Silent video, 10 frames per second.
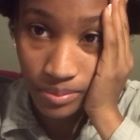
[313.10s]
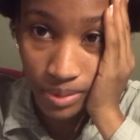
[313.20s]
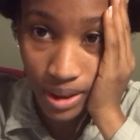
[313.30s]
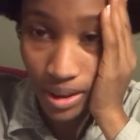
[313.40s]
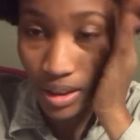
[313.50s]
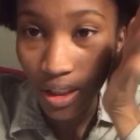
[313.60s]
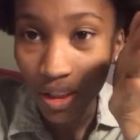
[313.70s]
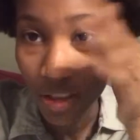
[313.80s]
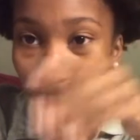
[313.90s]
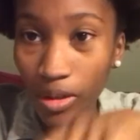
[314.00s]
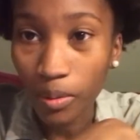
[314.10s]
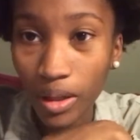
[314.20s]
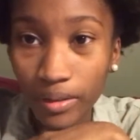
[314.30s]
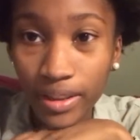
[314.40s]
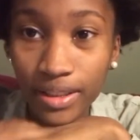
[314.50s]
but no
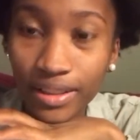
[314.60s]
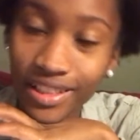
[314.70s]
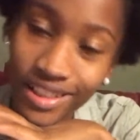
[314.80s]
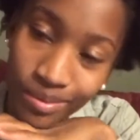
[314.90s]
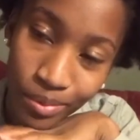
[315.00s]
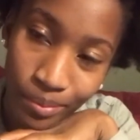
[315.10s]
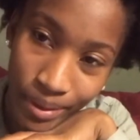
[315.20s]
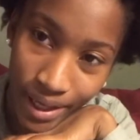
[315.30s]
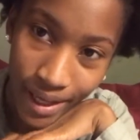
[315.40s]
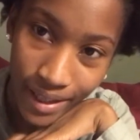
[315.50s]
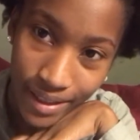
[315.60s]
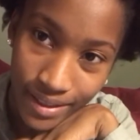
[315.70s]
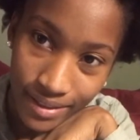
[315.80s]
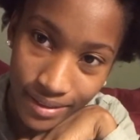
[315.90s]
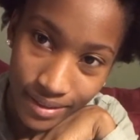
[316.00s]
worries, cause I'ma
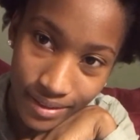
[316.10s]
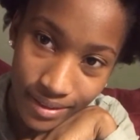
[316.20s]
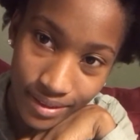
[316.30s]
pass.